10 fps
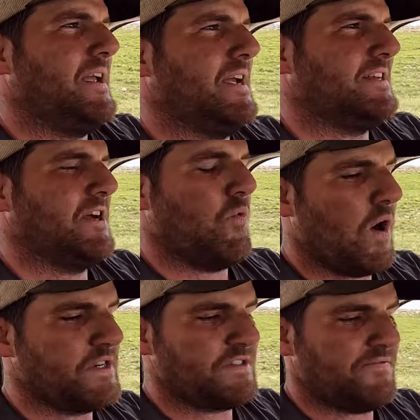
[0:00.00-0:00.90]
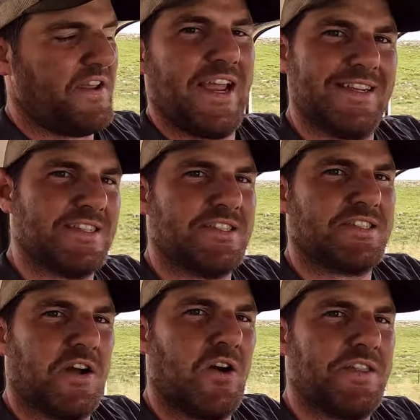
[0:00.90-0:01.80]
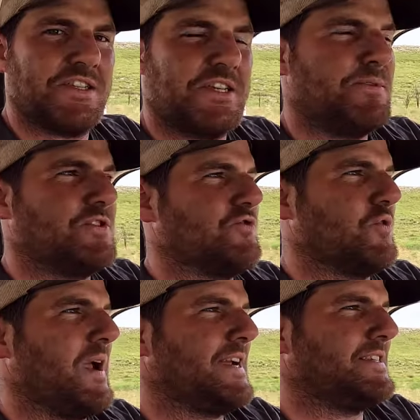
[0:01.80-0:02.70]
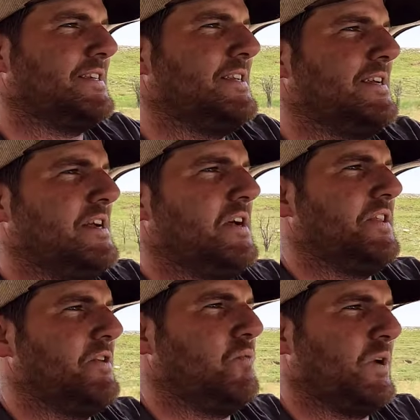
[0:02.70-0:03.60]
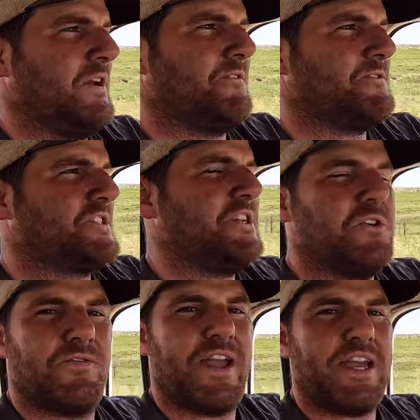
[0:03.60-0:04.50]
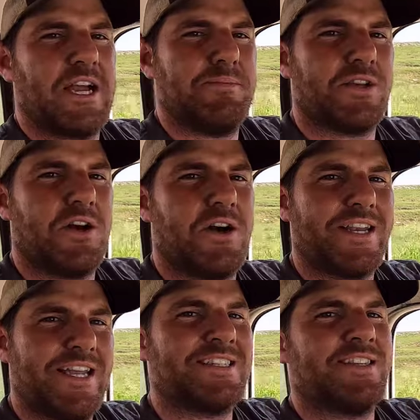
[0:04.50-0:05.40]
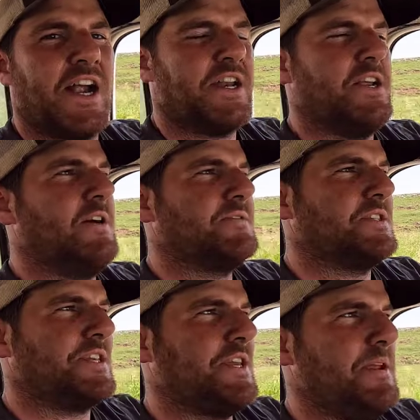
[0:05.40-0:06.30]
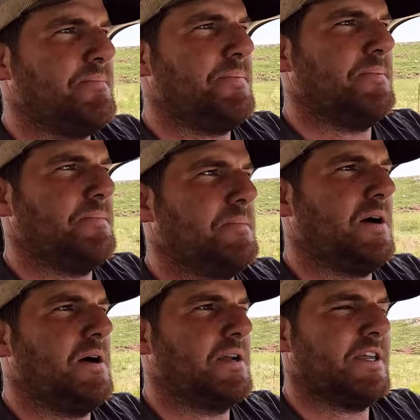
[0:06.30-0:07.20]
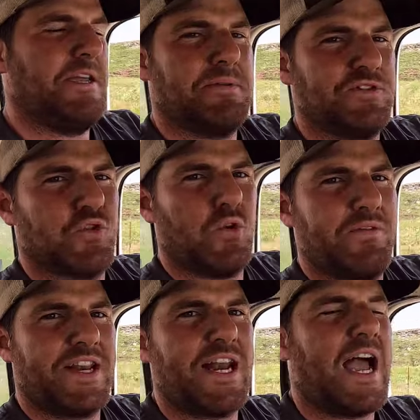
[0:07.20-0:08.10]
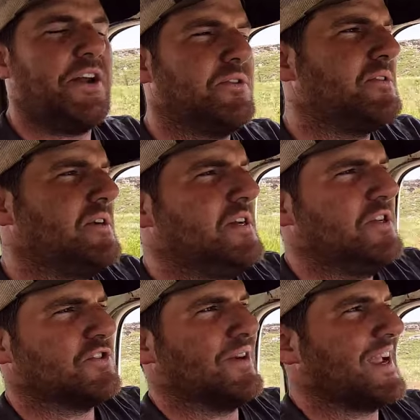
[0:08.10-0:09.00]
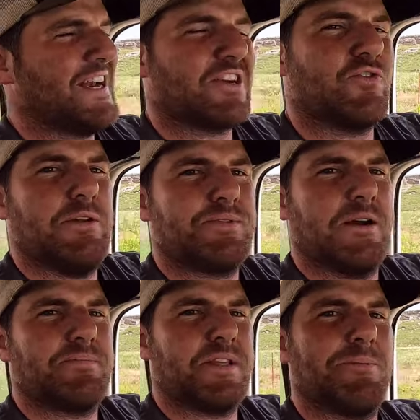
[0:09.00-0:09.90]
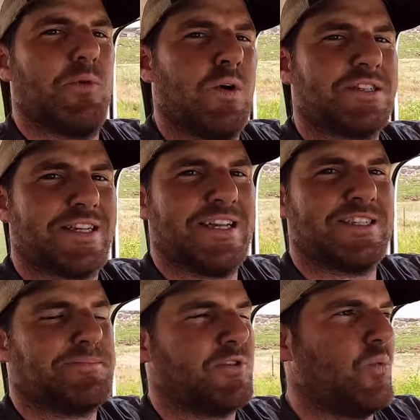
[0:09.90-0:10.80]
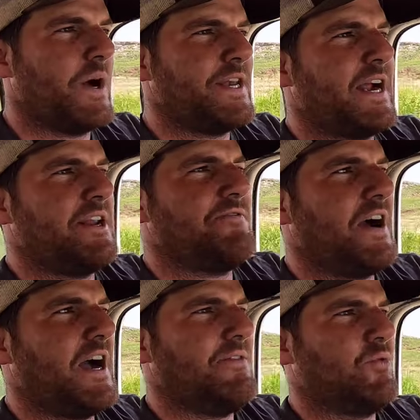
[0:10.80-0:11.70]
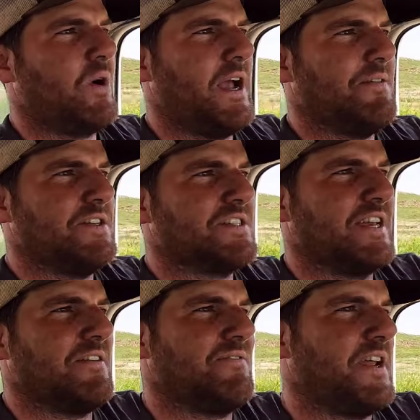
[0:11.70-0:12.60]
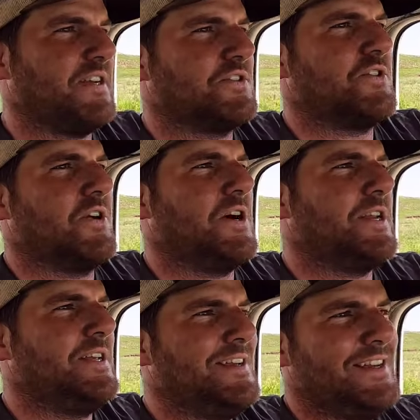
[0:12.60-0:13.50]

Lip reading: and watch the fans and saw how the temperatures are acting. When the single fan comes on, it's not enough to keep control of it at idle, so it kind of creeps up there. But once it gets up to 195, where I have the second fan to turn on,